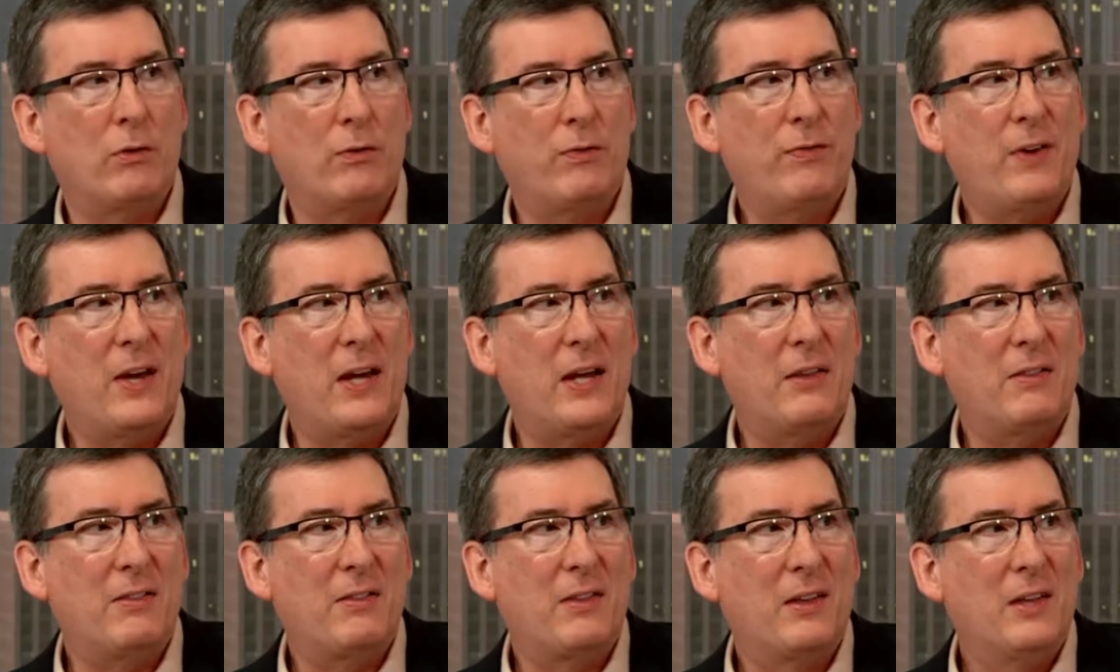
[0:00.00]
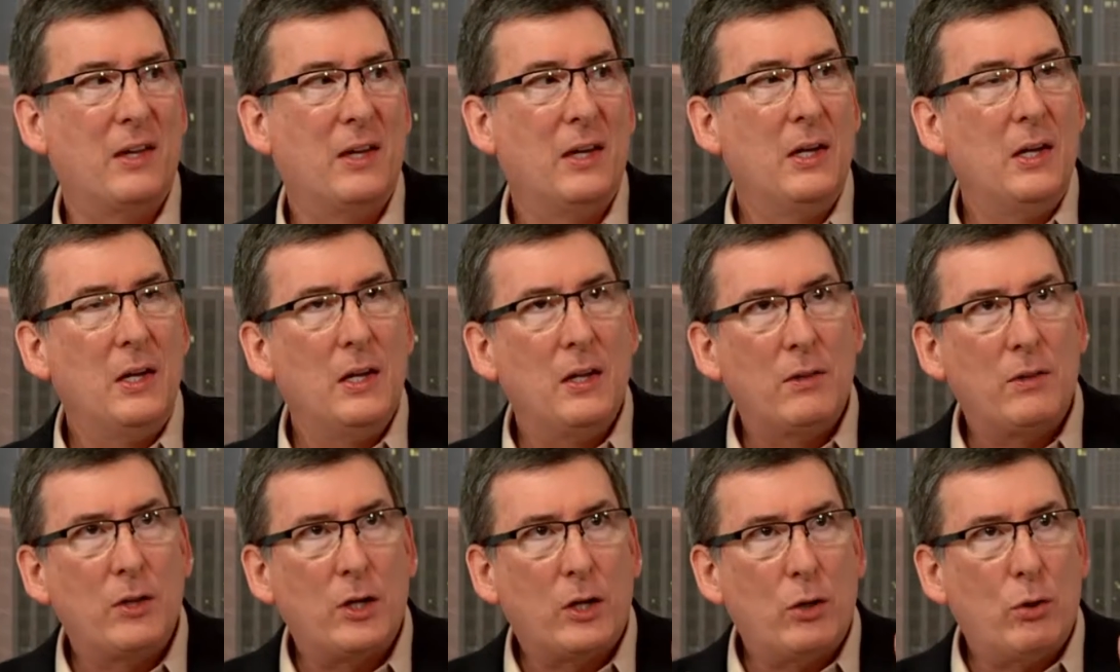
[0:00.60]
faith.
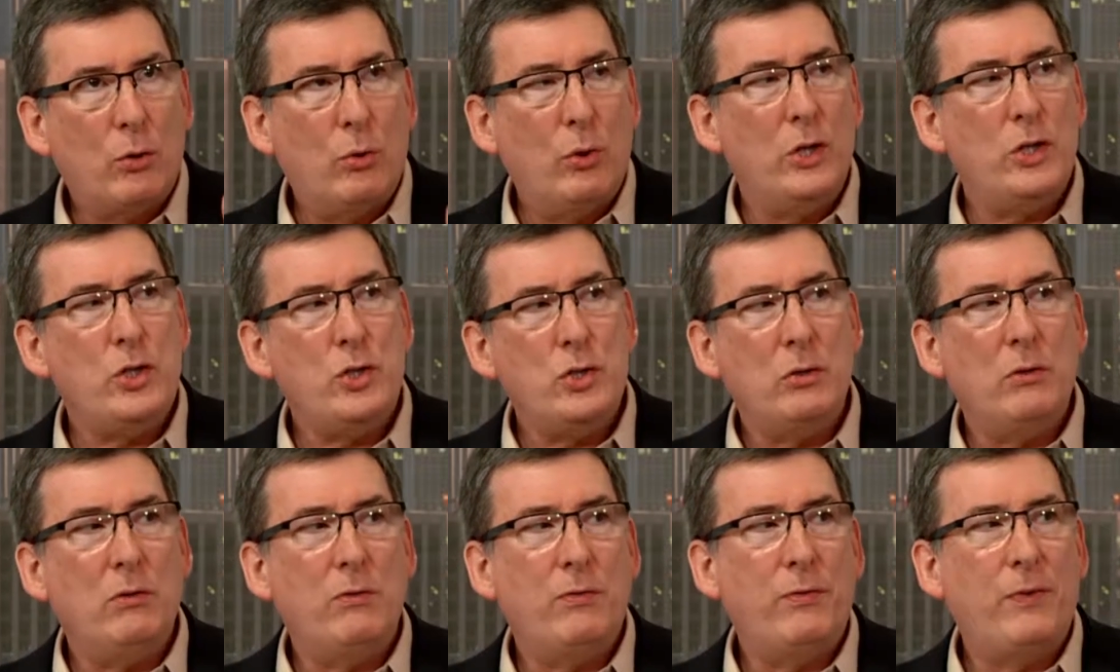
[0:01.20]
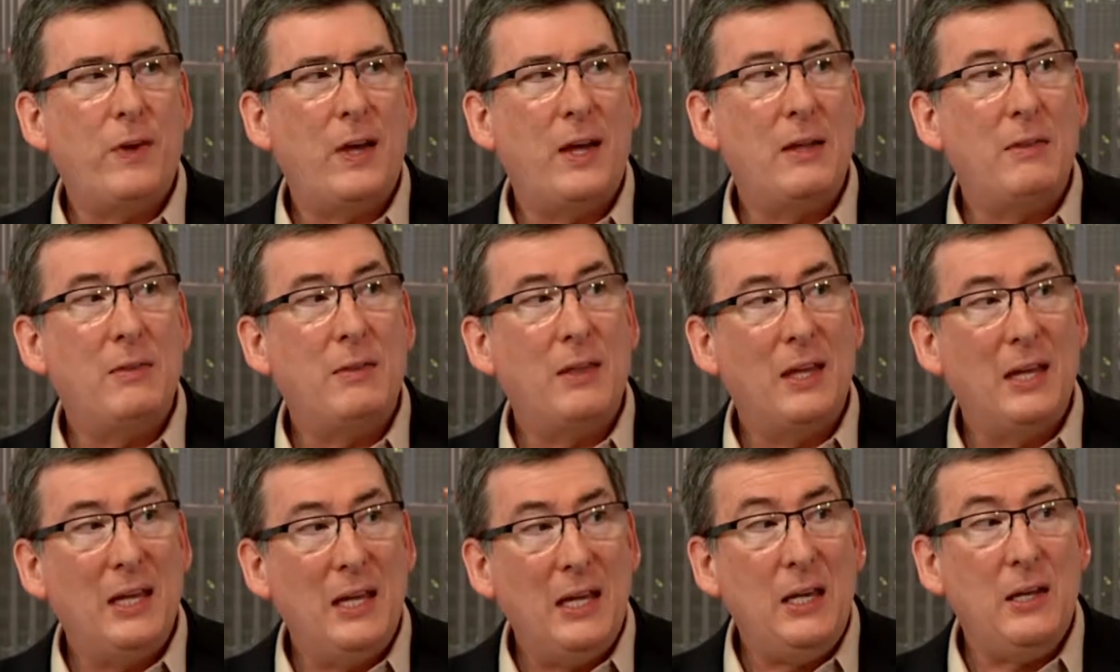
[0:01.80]
The Christian faith
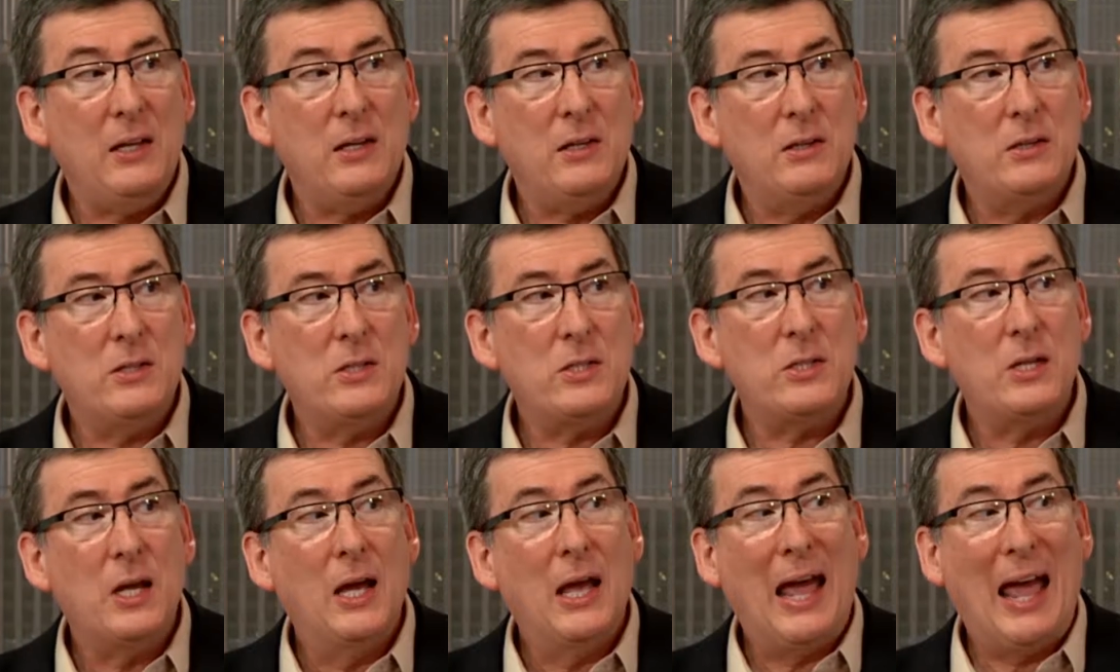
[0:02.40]
is